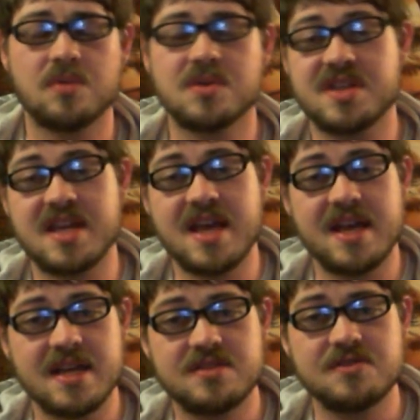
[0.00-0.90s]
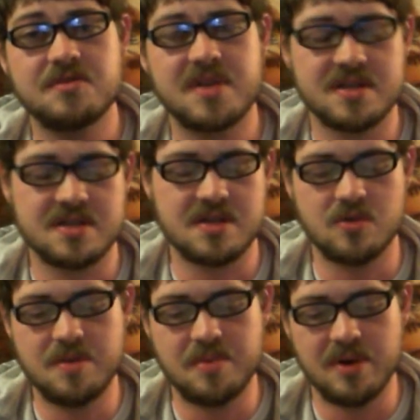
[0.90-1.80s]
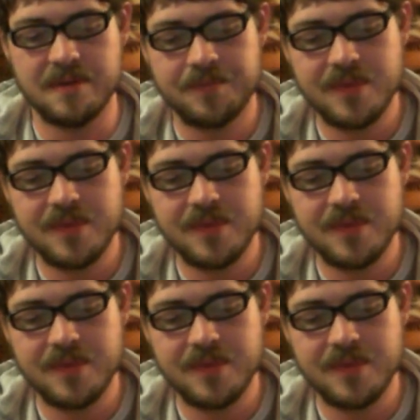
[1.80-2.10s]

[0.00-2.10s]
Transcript: which they can't get to because of the creeper.